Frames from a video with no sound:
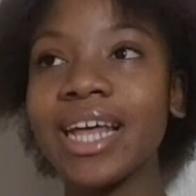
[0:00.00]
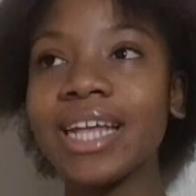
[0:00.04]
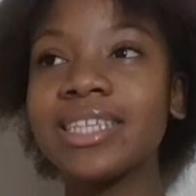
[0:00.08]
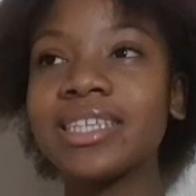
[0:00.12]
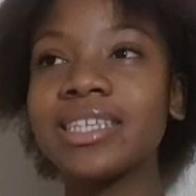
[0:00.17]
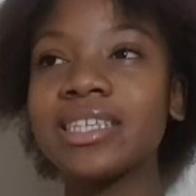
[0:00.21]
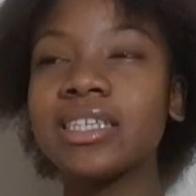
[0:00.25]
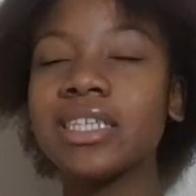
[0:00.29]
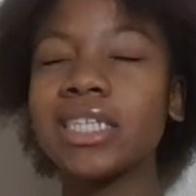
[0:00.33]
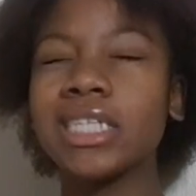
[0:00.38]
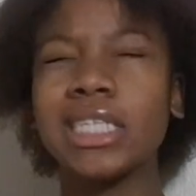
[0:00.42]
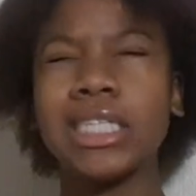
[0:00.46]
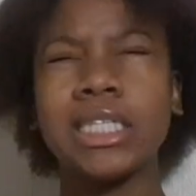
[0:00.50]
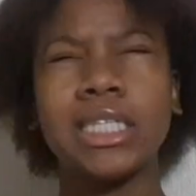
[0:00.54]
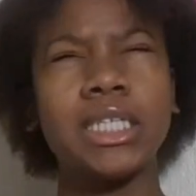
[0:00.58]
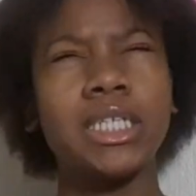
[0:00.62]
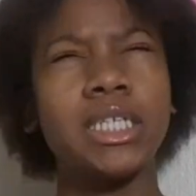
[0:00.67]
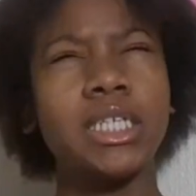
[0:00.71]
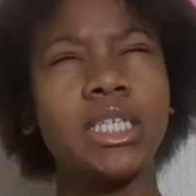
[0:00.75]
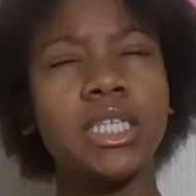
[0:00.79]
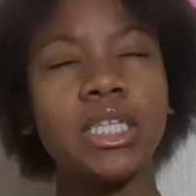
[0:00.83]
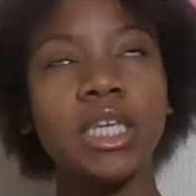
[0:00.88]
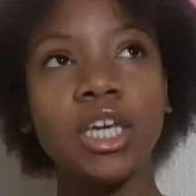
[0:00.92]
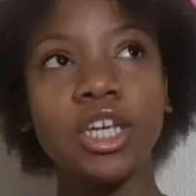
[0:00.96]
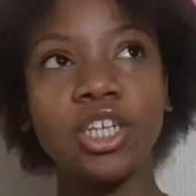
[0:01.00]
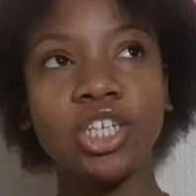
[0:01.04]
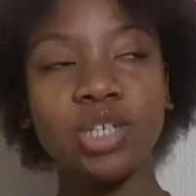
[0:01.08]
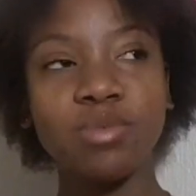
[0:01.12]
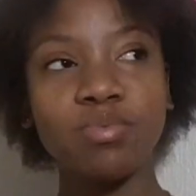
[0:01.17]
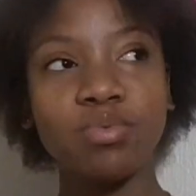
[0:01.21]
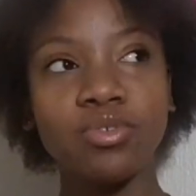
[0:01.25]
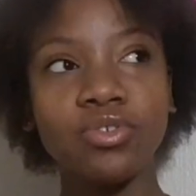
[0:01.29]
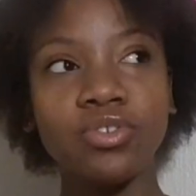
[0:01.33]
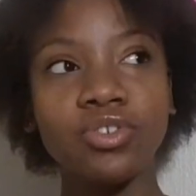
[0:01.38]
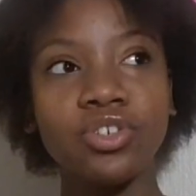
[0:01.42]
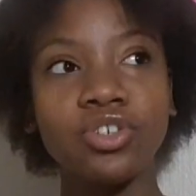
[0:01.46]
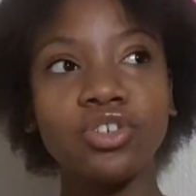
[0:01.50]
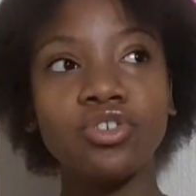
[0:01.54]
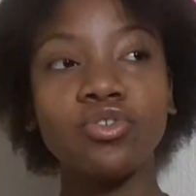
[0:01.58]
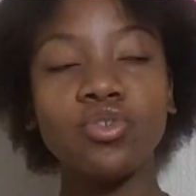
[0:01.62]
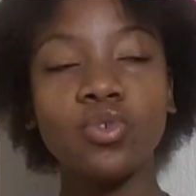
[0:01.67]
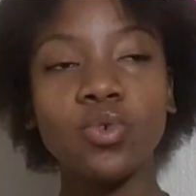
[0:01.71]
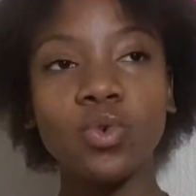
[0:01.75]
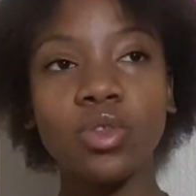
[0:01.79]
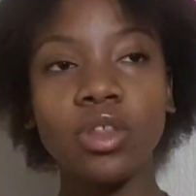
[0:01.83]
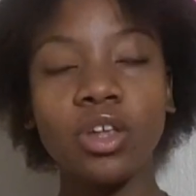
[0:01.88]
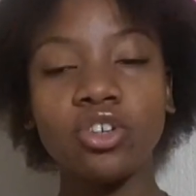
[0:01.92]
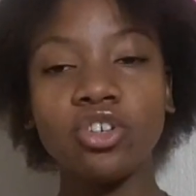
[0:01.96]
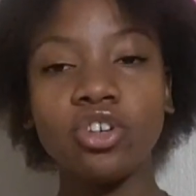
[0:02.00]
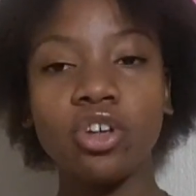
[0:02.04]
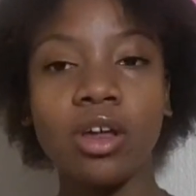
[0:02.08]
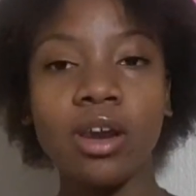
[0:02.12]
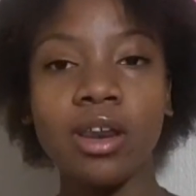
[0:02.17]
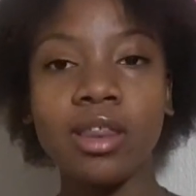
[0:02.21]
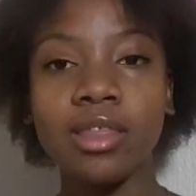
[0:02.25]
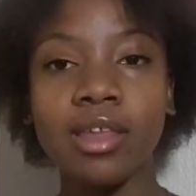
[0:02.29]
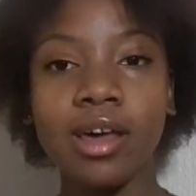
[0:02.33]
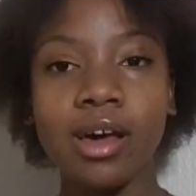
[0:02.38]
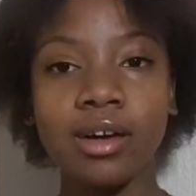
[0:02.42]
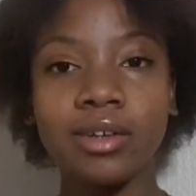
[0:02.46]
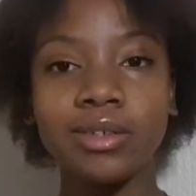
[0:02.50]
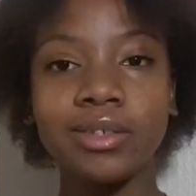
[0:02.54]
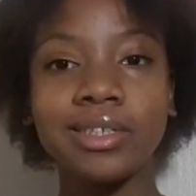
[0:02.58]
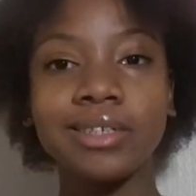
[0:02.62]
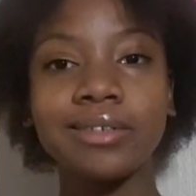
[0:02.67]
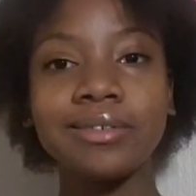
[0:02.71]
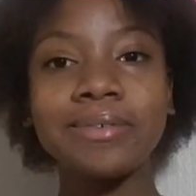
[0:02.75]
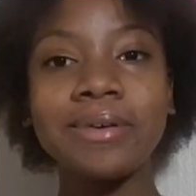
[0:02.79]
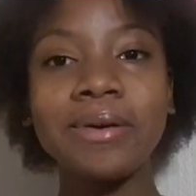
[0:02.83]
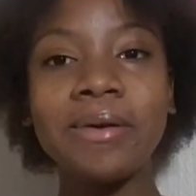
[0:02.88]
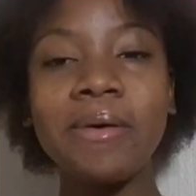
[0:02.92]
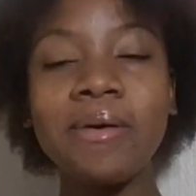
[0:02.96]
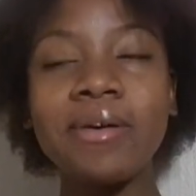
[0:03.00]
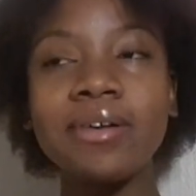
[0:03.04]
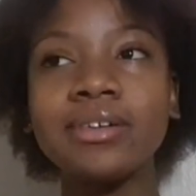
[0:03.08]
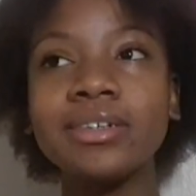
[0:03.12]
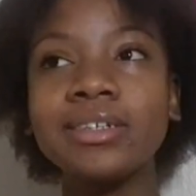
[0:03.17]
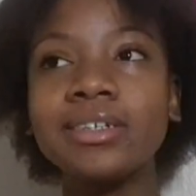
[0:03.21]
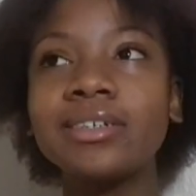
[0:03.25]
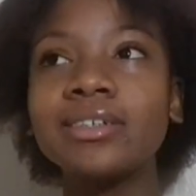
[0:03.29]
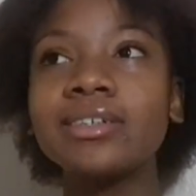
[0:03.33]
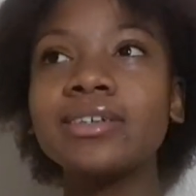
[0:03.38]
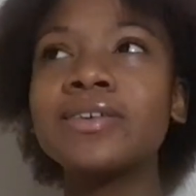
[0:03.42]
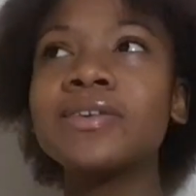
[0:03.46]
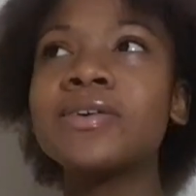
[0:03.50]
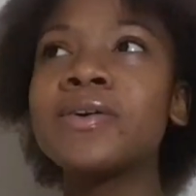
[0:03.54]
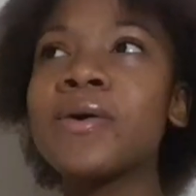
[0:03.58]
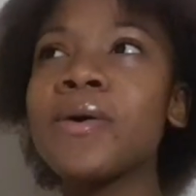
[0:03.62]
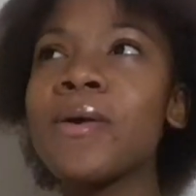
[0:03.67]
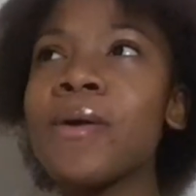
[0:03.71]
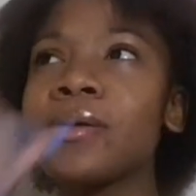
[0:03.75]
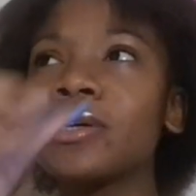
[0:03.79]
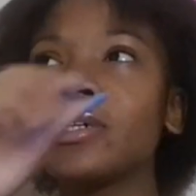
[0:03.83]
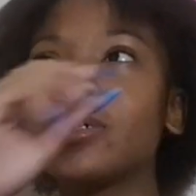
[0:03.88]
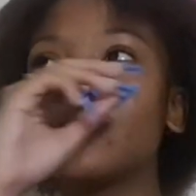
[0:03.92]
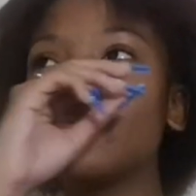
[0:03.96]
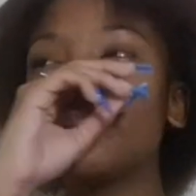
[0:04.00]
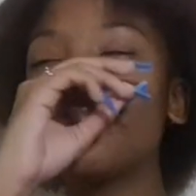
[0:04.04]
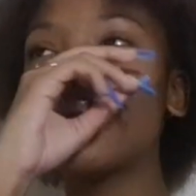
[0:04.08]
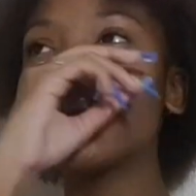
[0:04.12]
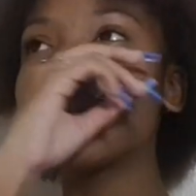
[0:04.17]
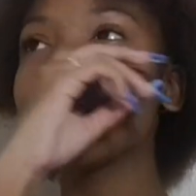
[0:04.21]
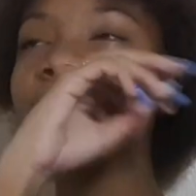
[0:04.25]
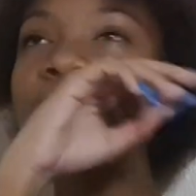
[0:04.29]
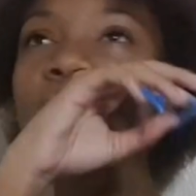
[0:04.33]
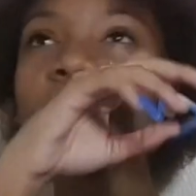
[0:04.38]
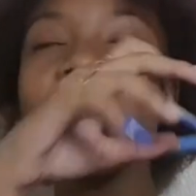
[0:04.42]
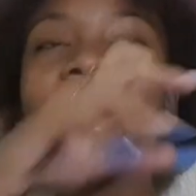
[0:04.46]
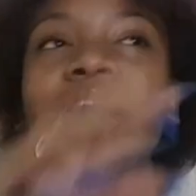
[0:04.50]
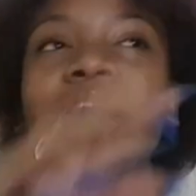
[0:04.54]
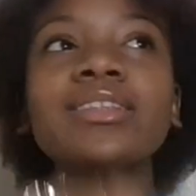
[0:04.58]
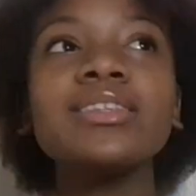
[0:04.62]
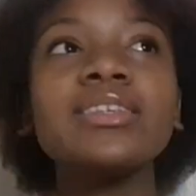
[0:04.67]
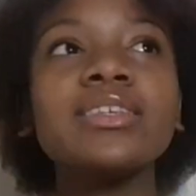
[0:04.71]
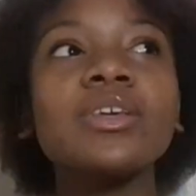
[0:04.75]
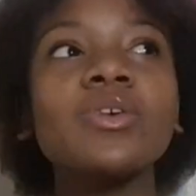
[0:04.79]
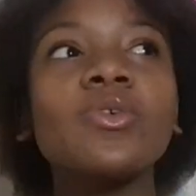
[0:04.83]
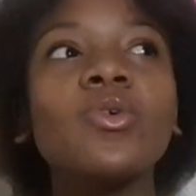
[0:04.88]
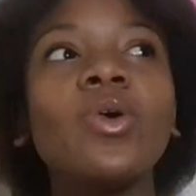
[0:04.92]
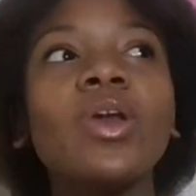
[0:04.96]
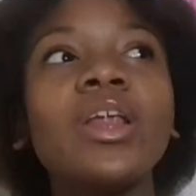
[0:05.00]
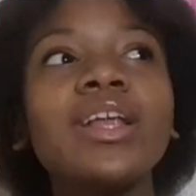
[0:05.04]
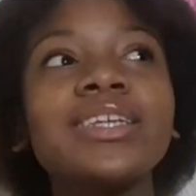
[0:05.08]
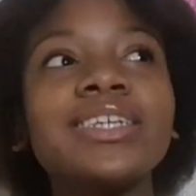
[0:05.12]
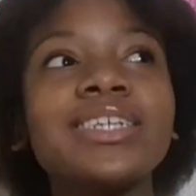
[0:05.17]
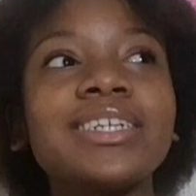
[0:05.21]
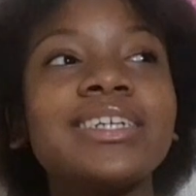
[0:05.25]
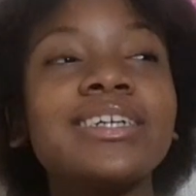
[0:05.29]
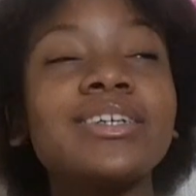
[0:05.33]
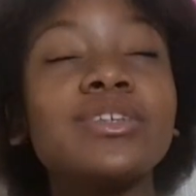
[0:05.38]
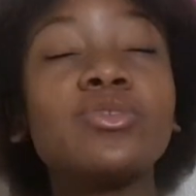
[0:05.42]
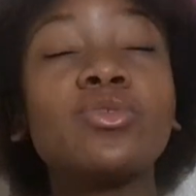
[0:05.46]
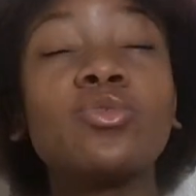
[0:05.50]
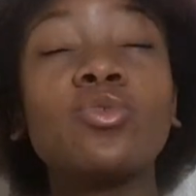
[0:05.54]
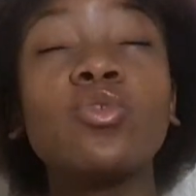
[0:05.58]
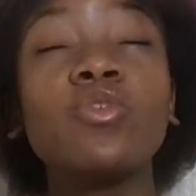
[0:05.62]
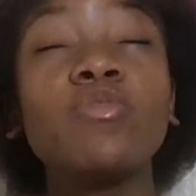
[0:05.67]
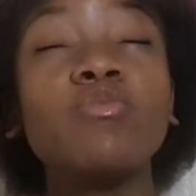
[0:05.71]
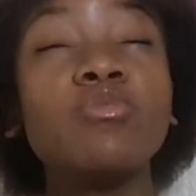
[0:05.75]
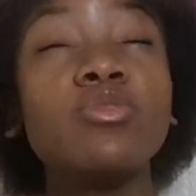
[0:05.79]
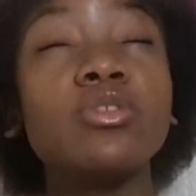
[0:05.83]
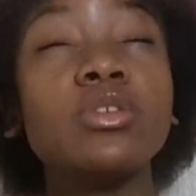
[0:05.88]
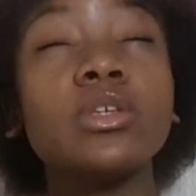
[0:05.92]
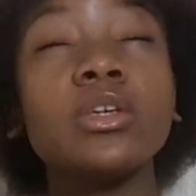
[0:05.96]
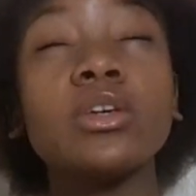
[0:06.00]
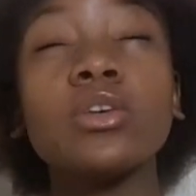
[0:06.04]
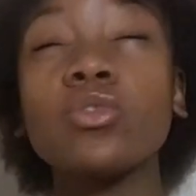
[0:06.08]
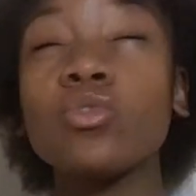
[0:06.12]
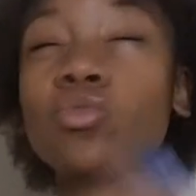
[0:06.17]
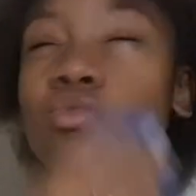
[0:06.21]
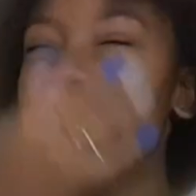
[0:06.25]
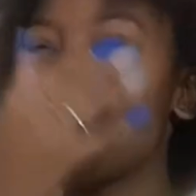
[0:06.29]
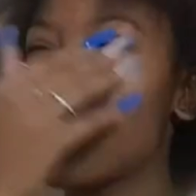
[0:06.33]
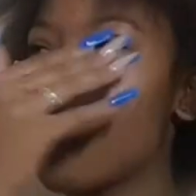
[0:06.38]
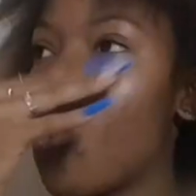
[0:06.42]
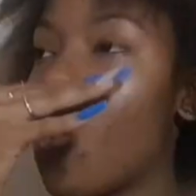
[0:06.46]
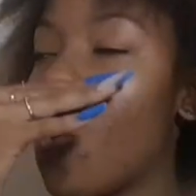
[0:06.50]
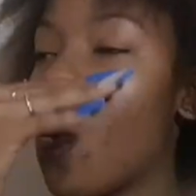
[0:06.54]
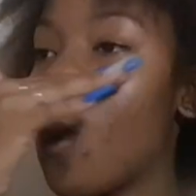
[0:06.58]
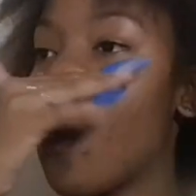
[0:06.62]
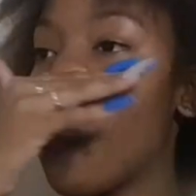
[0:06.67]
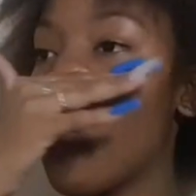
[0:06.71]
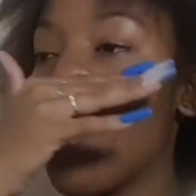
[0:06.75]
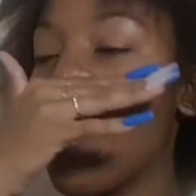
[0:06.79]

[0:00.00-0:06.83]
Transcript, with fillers: that's sketchy because she'd know that you're in the house. But if you answer the call and she hears groove music, yo.